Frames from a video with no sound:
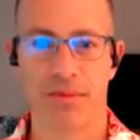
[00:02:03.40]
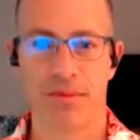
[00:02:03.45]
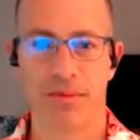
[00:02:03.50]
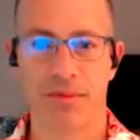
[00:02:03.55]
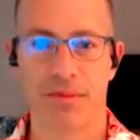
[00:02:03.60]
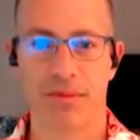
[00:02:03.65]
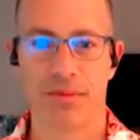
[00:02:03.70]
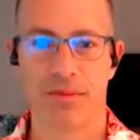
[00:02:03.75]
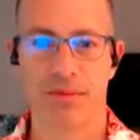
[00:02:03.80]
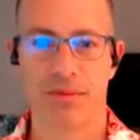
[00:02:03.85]

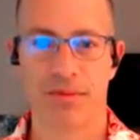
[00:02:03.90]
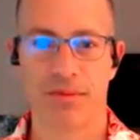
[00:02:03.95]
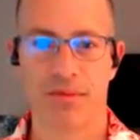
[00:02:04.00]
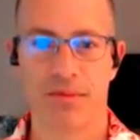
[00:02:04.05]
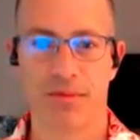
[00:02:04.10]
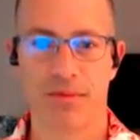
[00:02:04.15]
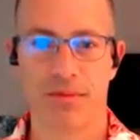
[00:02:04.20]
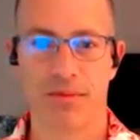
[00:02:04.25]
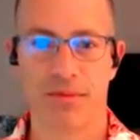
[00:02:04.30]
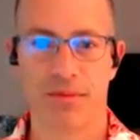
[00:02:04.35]

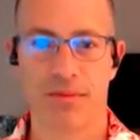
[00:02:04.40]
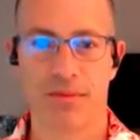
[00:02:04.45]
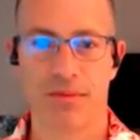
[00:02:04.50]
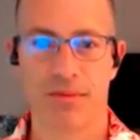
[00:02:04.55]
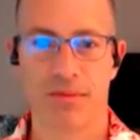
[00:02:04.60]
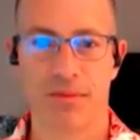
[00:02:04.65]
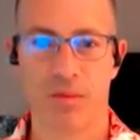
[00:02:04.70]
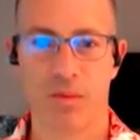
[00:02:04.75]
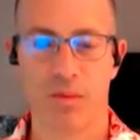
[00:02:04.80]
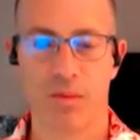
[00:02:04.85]

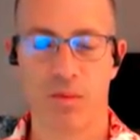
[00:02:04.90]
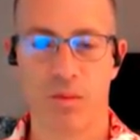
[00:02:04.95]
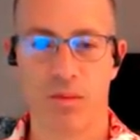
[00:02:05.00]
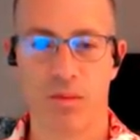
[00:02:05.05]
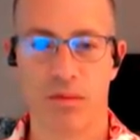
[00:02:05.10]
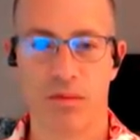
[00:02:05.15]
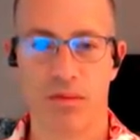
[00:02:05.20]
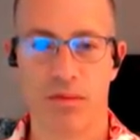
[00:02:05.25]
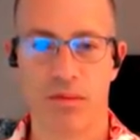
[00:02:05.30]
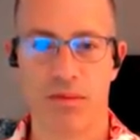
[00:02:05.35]

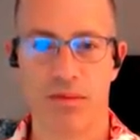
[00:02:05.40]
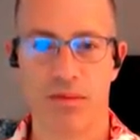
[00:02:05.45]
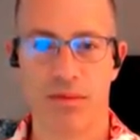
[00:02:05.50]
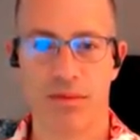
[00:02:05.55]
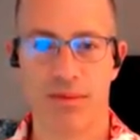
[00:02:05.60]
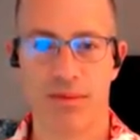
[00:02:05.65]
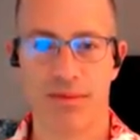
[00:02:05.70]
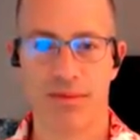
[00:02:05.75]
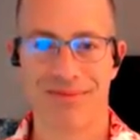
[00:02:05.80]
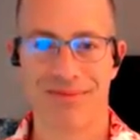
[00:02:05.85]

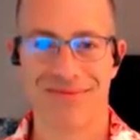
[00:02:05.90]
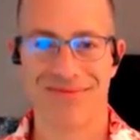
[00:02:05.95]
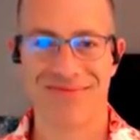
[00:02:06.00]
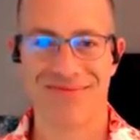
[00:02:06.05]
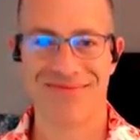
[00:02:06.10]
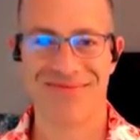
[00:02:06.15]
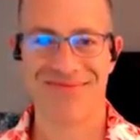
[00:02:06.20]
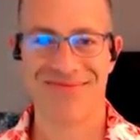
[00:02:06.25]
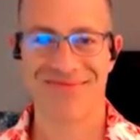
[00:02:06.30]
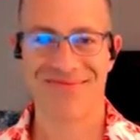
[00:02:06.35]

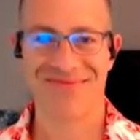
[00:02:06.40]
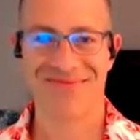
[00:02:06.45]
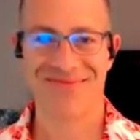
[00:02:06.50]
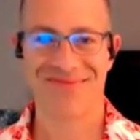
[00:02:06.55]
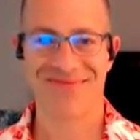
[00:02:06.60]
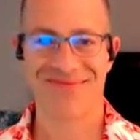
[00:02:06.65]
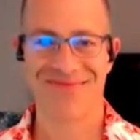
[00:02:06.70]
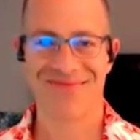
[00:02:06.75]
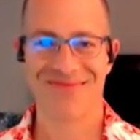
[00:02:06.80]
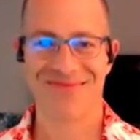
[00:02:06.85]

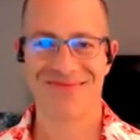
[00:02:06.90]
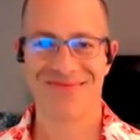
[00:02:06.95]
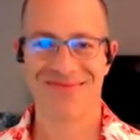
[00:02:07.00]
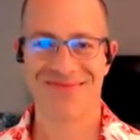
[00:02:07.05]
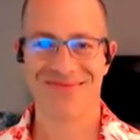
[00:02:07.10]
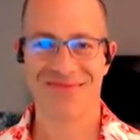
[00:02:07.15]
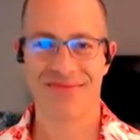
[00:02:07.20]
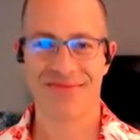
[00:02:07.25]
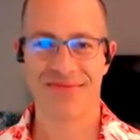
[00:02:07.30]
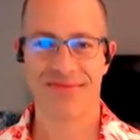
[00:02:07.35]

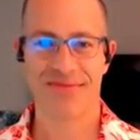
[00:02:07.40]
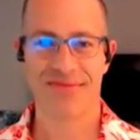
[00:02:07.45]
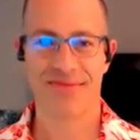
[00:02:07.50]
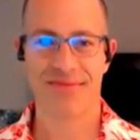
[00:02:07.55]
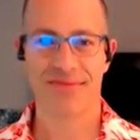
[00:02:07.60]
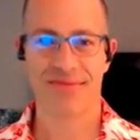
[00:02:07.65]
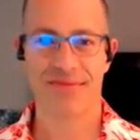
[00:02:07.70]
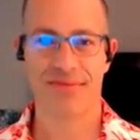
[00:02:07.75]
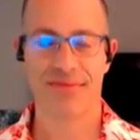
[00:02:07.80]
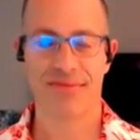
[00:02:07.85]

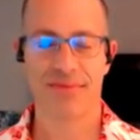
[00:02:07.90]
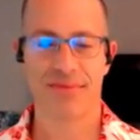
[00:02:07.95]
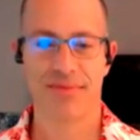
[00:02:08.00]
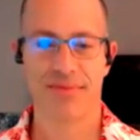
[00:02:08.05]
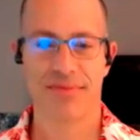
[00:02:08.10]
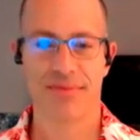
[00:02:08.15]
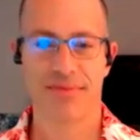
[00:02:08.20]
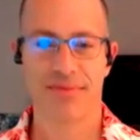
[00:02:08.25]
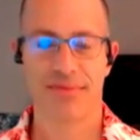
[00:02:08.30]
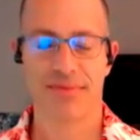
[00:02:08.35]

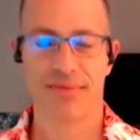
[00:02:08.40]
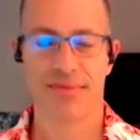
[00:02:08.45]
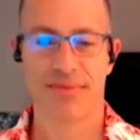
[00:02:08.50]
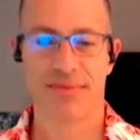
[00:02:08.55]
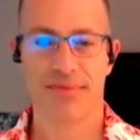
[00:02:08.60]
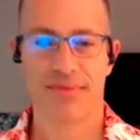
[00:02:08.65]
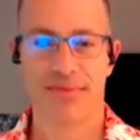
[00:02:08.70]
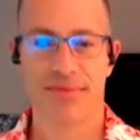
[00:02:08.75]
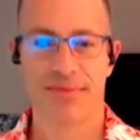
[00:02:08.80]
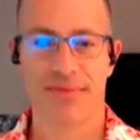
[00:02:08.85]

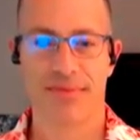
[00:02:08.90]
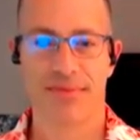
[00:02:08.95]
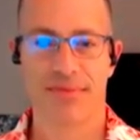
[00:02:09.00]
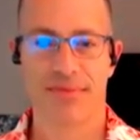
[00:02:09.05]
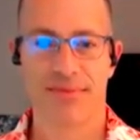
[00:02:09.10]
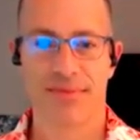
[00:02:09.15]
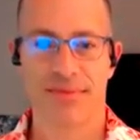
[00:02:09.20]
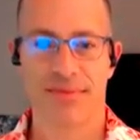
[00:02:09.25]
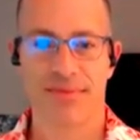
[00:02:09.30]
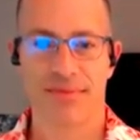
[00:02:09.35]

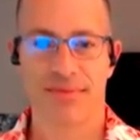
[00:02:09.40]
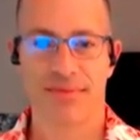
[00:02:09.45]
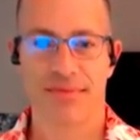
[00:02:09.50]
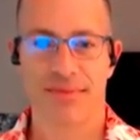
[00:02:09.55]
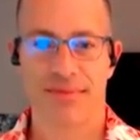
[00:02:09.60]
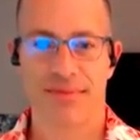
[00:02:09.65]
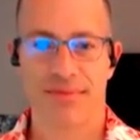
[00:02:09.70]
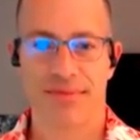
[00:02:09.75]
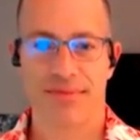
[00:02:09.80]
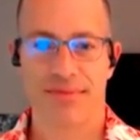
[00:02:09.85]

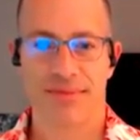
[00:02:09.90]
(silent)